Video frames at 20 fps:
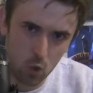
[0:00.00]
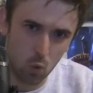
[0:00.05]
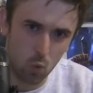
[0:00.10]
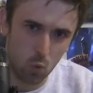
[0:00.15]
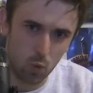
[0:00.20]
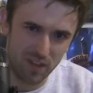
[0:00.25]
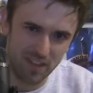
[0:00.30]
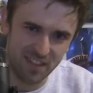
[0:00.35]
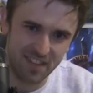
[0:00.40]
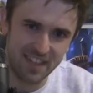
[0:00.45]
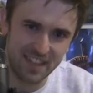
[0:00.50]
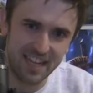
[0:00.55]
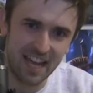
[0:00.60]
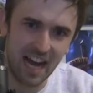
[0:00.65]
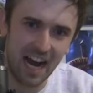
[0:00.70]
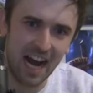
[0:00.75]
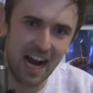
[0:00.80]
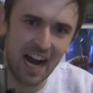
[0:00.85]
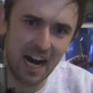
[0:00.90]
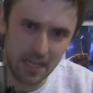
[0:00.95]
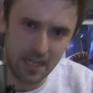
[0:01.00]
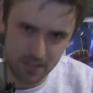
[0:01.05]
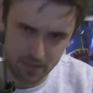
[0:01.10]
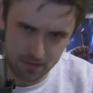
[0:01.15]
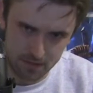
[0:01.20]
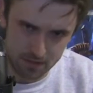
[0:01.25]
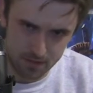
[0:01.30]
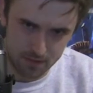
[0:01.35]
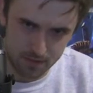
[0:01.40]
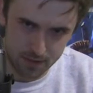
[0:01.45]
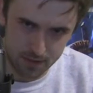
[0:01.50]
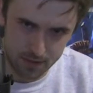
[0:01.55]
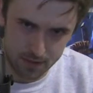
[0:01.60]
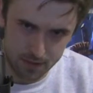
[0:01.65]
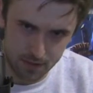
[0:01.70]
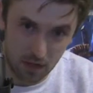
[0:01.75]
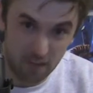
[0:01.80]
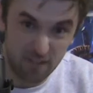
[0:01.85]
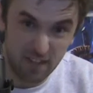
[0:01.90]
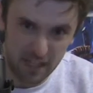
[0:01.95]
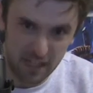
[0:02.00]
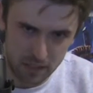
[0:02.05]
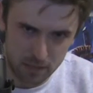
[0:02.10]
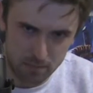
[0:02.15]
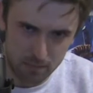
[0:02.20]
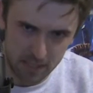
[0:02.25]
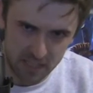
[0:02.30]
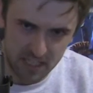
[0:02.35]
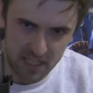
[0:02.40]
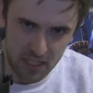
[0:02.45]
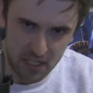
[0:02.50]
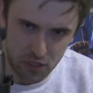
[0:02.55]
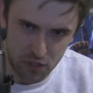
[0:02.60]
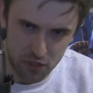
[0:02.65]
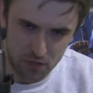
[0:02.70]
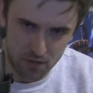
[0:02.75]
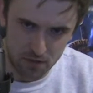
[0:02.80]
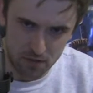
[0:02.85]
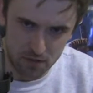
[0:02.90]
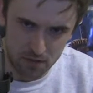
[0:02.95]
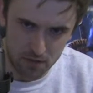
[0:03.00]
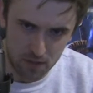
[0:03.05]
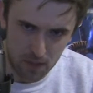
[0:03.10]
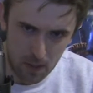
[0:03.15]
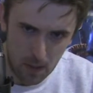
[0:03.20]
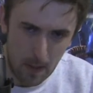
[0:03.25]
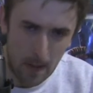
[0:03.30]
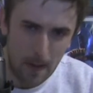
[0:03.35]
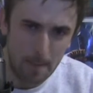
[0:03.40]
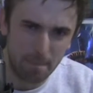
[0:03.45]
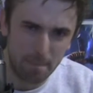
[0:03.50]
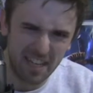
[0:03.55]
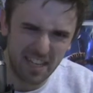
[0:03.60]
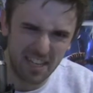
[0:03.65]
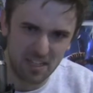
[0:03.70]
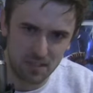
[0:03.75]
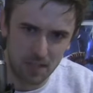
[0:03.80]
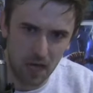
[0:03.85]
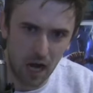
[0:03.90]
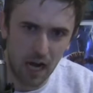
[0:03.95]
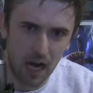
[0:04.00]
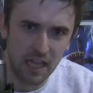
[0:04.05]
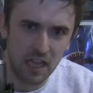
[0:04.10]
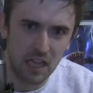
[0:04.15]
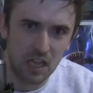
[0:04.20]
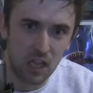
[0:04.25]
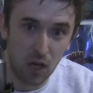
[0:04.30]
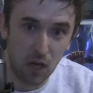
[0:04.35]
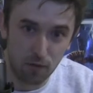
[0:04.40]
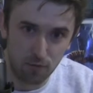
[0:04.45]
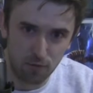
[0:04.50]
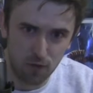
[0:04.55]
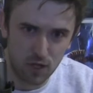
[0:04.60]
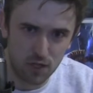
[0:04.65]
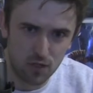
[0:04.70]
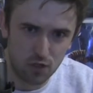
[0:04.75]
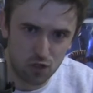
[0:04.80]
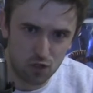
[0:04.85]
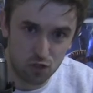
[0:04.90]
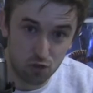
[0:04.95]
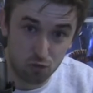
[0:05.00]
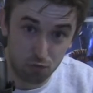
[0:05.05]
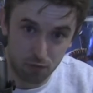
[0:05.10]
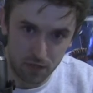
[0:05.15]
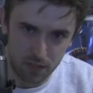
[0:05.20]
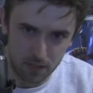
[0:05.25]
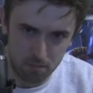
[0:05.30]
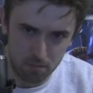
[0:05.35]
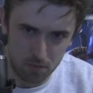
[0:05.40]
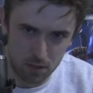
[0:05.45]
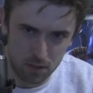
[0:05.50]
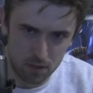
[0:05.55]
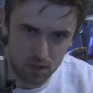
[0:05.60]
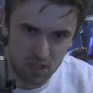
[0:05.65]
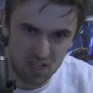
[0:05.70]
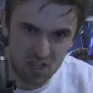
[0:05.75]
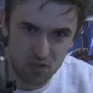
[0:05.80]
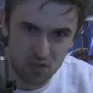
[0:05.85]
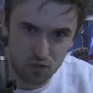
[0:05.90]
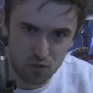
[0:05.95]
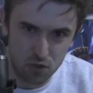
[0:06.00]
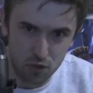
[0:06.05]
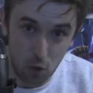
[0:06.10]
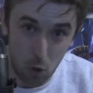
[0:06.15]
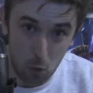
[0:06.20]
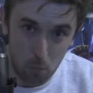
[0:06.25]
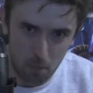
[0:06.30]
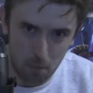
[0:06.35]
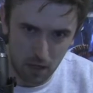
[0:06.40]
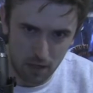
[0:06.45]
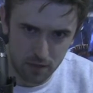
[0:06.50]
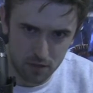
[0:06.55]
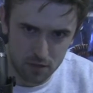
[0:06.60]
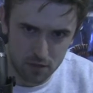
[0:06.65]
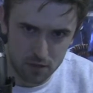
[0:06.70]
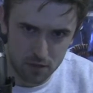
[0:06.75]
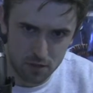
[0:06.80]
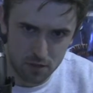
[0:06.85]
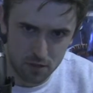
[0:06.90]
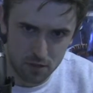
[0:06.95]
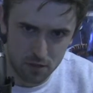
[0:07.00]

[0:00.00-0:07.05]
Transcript: with the highest of expectations because I love Scream so much.